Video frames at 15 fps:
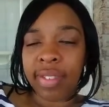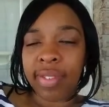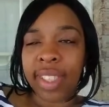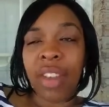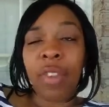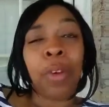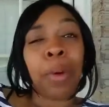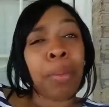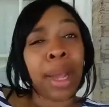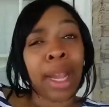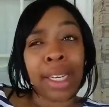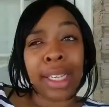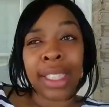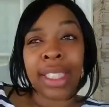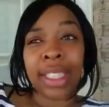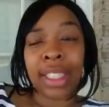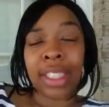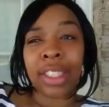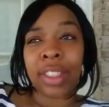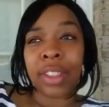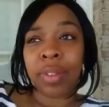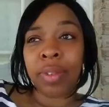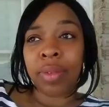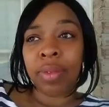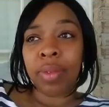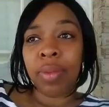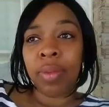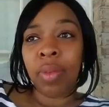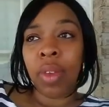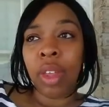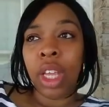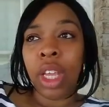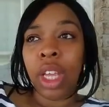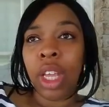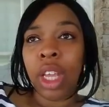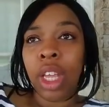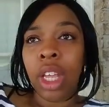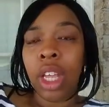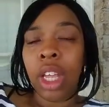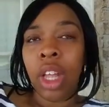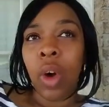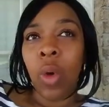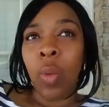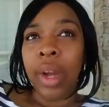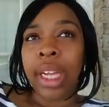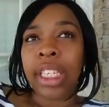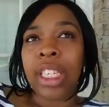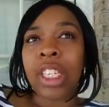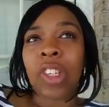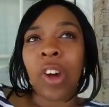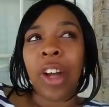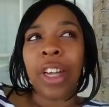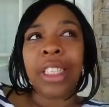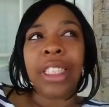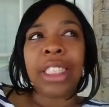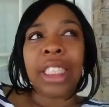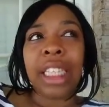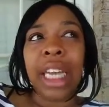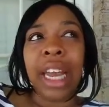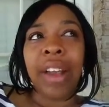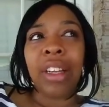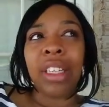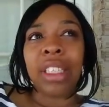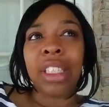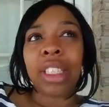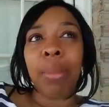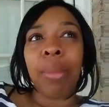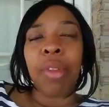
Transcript: if we're paying attention, we can start seeing some